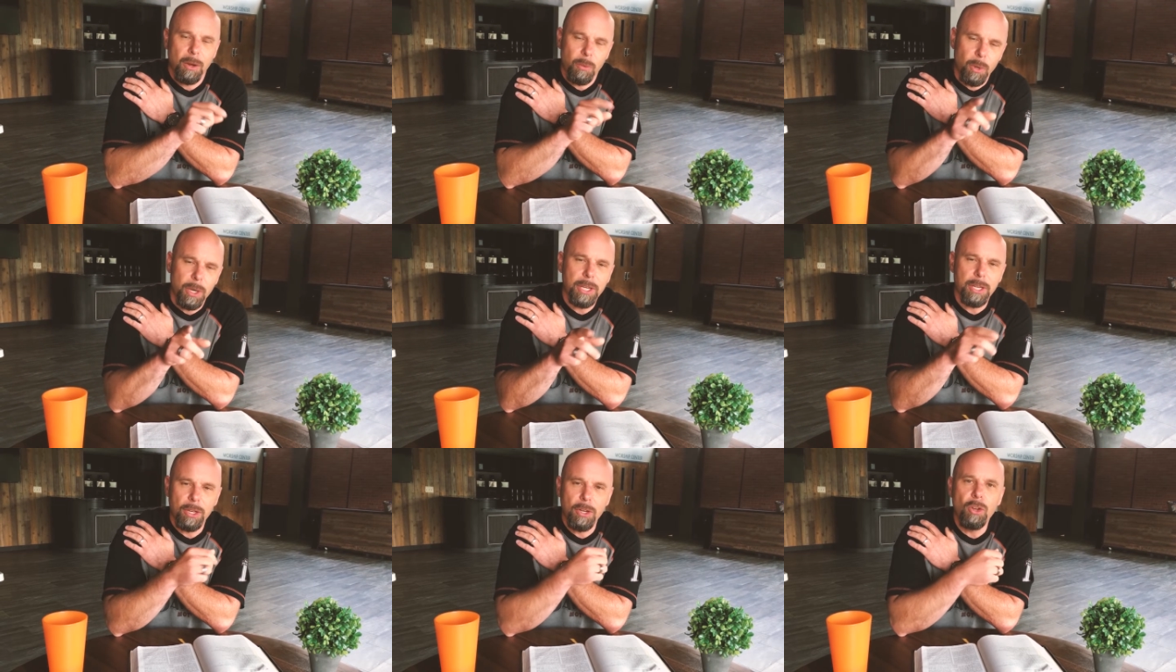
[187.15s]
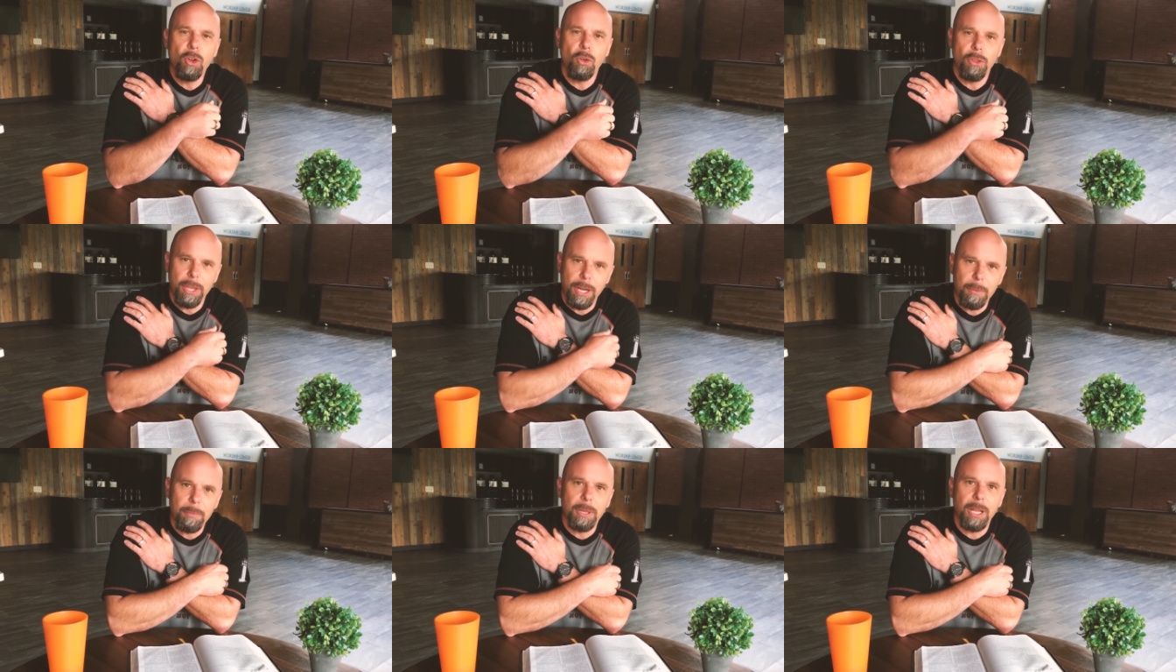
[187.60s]
I want you to
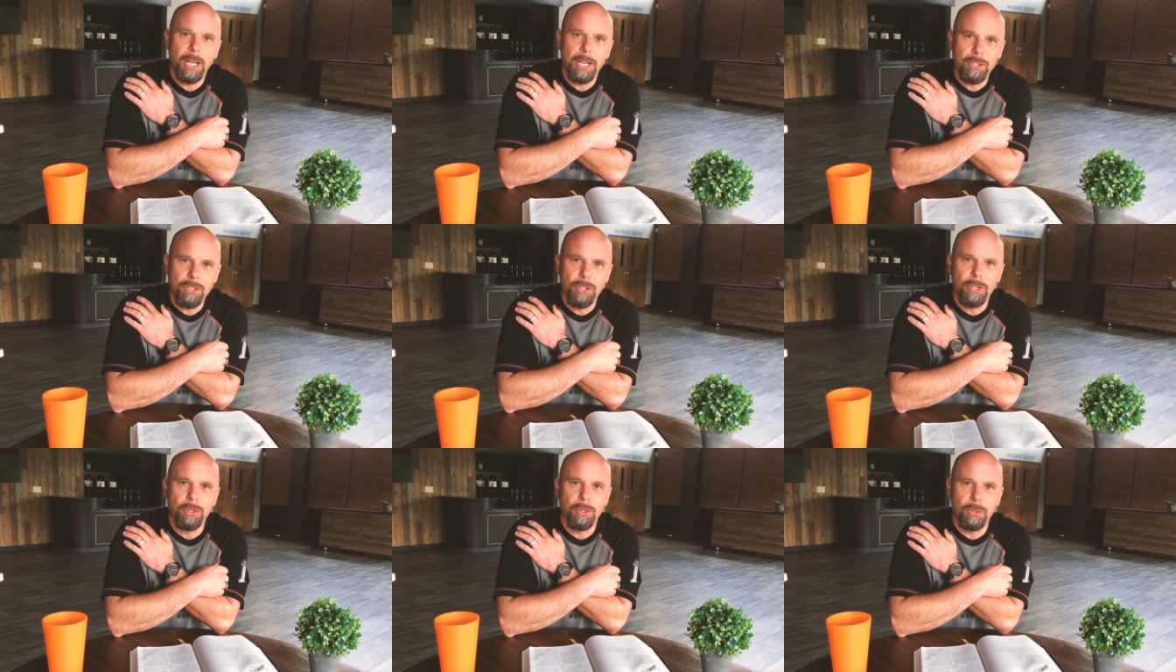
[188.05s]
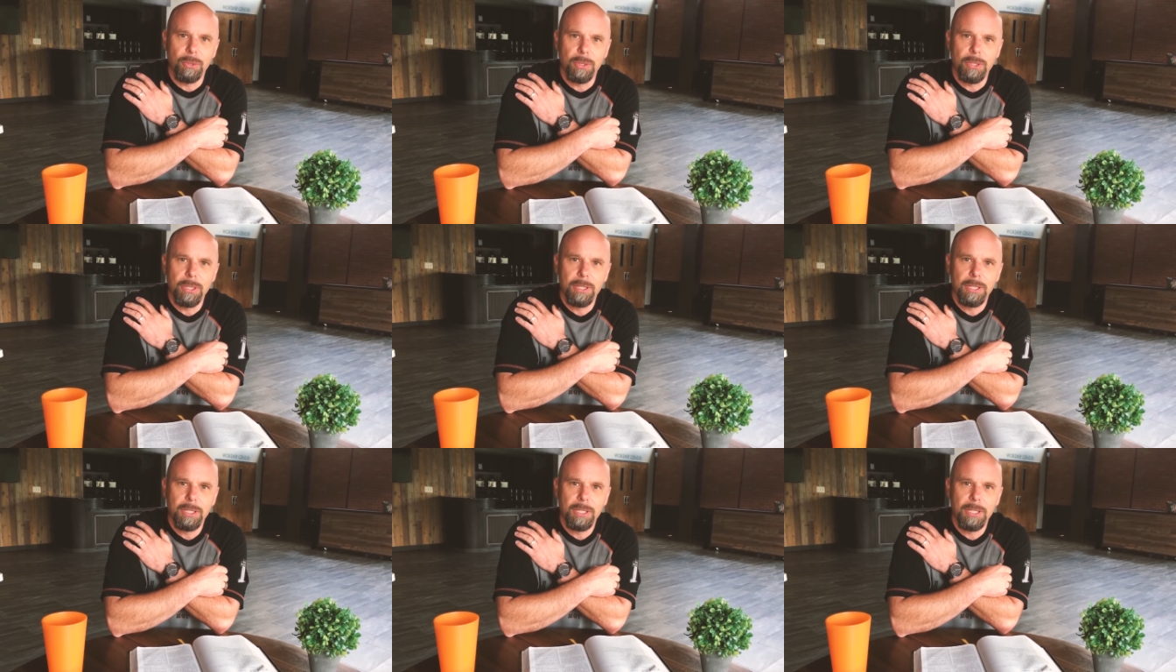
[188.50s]
know that I'm glad you do.